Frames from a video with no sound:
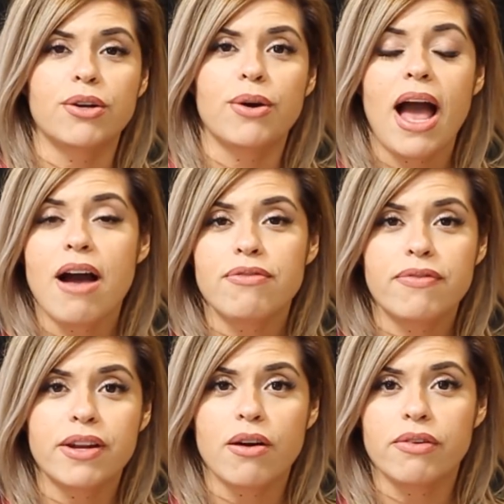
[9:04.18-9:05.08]
know, half
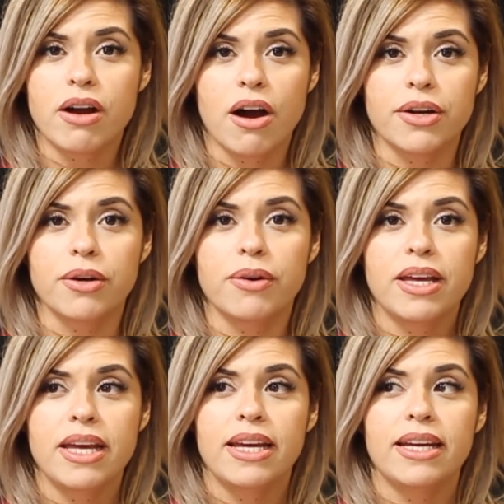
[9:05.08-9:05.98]
of an avocado.
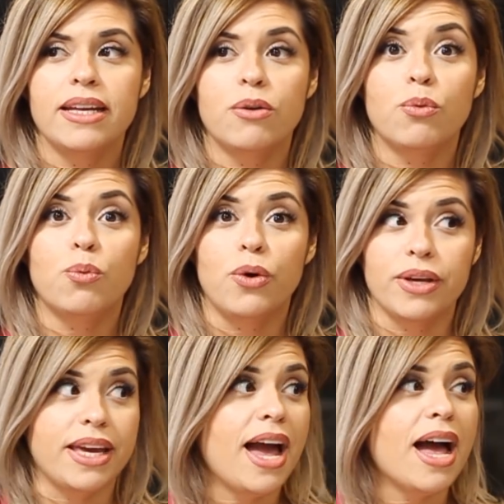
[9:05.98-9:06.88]
Well,
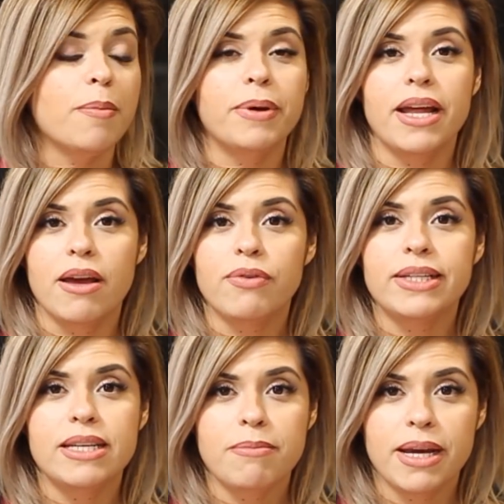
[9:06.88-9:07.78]
yeah, but every
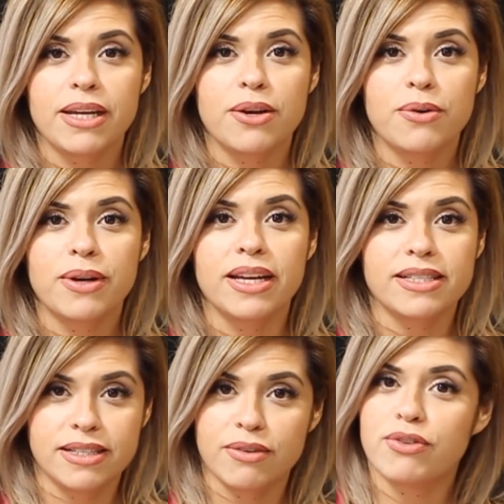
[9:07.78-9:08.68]
tomato
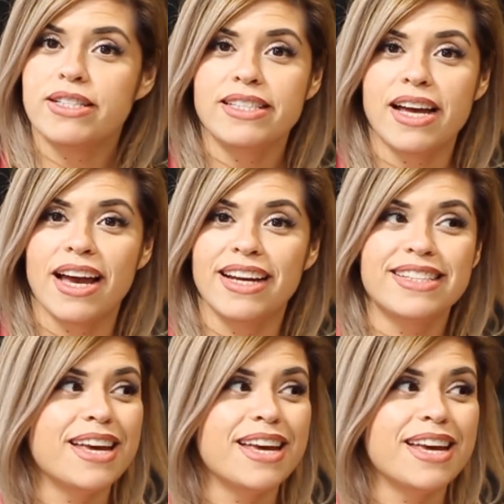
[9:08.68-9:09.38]
is a different size.